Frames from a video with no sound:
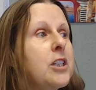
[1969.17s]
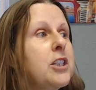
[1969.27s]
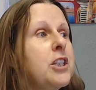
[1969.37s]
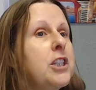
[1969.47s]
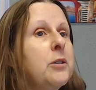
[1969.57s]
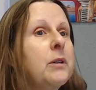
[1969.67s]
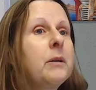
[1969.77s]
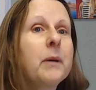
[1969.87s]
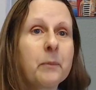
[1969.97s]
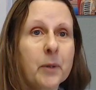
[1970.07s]
Do you
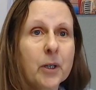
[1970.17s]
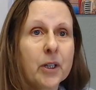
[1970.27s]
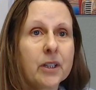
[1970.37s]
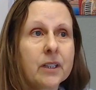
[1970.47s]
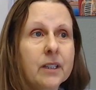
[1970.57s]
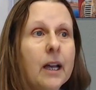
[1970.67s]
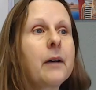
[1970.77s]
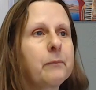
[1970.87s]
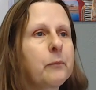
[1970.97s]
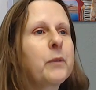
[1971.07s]
remember? Uh,
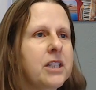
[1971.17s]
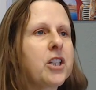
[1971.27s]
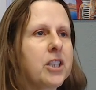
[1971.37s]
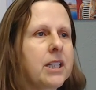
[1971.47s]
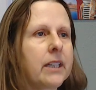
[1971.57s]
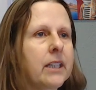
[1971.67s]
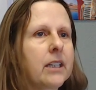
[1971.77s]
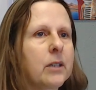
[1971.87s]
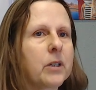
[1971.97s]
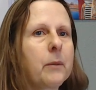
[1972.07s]
when I start telling it,
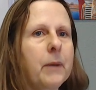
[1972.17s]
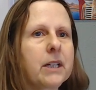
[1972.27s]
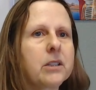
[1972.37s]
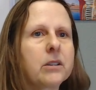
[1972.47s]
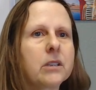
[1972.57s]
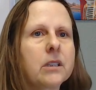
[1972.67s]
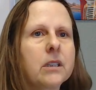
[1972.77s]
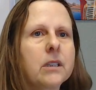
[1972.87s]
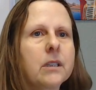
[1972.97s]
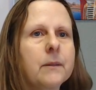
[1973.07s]
it will come back to you
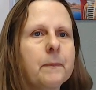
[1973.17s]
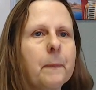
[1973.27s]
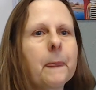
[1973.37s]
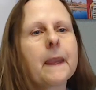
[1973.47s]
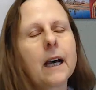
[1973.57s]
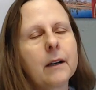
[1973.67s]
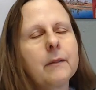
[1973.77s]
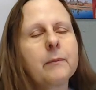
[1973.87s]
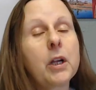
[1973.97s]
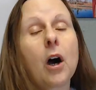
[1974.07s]

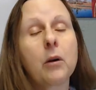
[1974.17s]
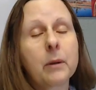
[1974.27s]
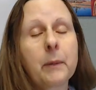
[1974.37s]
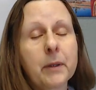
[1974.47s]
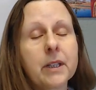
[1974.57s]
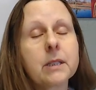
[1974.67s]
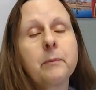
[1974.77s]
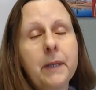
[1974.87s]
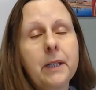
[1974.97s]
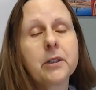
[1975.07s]
we all remember this.
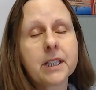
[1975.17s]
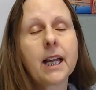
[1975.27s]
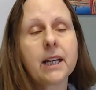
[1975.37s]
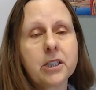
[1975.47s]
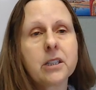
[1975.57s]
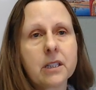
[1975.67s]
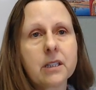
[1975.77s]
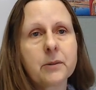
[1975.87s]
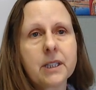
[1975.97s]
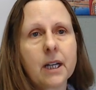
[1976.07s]
Peter denied Jesus
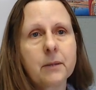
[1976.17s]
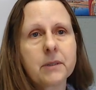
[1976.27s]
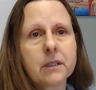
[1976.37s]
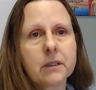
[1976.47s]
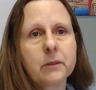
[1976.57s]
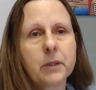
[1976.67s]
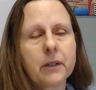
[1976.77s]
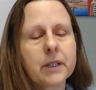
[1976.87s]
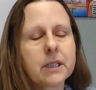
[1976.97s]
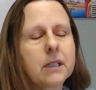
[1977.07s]
three times. We know
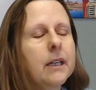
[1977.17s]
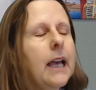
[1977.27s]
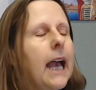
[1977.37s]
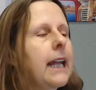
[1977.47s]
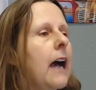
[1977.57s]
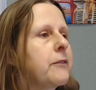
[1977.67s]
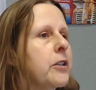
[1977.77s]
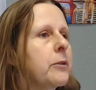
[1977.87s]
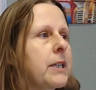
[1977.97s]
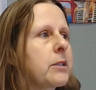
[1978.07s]
this. And after
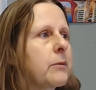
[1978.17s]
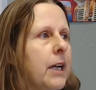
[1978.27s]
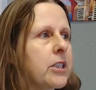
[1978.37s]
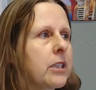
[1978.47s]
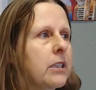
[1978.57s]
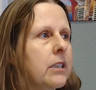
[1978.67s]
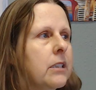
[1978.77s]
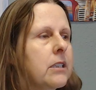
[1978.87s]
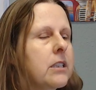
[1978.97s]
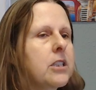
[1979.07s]
the resurrection,
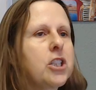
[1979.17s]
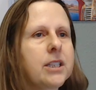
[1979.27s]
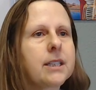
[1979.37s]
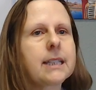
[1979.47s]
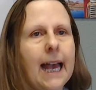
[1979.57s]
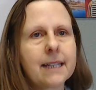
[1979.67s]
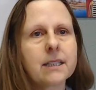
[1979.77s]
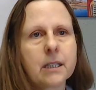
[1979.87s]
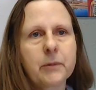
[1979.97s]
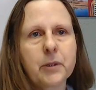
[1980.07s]
Jesus
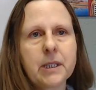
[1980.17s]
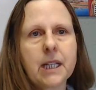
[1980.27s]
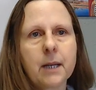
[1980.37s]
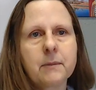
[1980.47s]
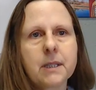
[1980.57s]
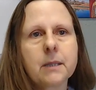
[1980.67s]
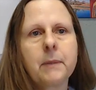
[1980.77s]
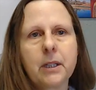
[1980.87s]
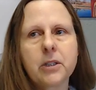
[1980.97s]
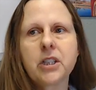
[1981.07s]
asked him three times,
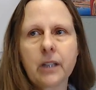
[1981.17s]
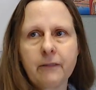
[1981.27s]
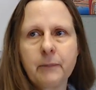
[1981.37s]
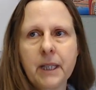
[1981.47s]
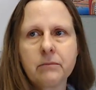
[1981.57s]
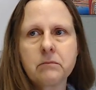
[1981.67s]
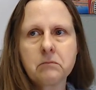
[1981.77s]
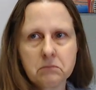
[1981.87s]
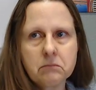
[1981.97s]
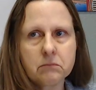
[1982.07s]
Peter, do you love me?
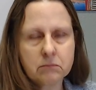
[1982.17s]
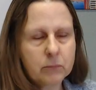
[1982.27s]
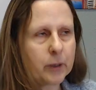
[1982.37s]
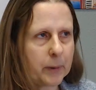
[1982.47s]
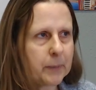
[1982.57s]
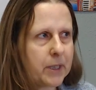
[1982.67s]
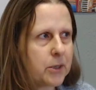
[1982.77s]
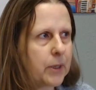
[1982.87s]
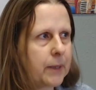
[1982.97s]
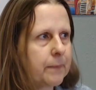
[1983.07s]
You remember this story.